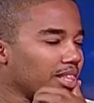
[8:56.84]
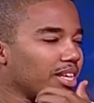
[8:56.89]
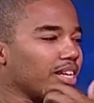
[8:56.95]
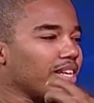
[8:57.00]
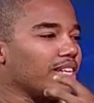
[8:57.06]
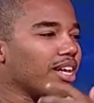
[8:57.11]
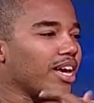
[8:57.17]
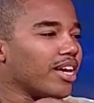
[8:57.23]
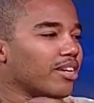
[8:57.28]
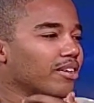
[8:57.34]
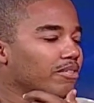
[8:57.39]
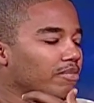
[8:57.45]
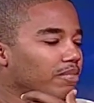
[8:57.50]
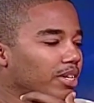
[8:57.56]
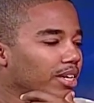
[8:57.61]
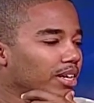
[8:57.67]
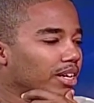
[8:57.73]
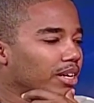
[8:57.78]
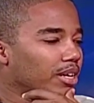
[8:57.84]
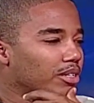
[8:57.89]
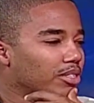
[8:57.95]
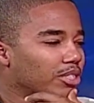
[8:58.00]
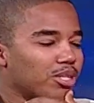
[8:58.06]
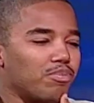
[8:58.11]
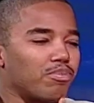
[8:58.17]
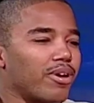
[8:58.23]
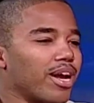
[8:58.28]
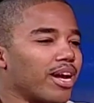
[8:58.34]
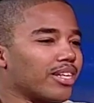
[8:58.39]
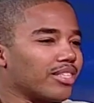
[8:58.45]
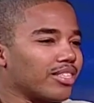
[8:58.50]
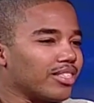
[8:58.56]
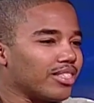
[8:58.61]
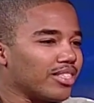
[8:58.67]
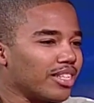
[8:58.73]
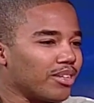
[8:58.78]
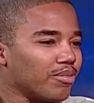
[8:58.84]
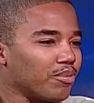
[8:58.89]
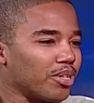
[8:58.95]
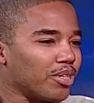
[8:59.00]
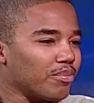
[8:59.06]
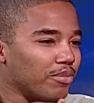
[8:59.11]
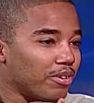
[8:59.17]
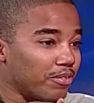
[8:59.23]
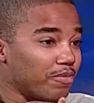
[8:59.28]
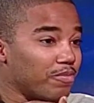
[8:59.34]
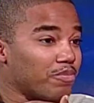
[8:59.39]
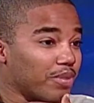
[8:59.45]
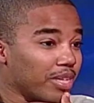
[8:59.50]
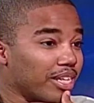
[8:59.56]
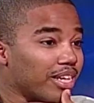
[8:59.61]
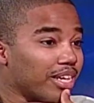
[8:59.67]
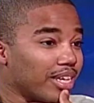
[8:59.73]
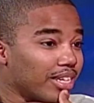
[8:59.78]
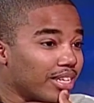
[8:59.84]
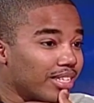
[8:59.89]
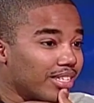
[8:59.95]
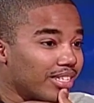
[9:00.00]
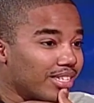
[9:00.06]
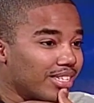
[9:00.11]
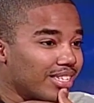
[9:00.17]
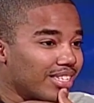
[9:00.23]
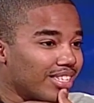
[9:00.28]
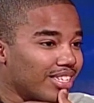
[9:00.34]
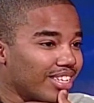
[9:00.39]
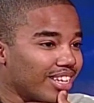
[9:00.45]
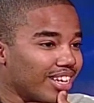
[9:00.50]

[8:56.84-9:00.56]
think a lot of just practicing with my kids.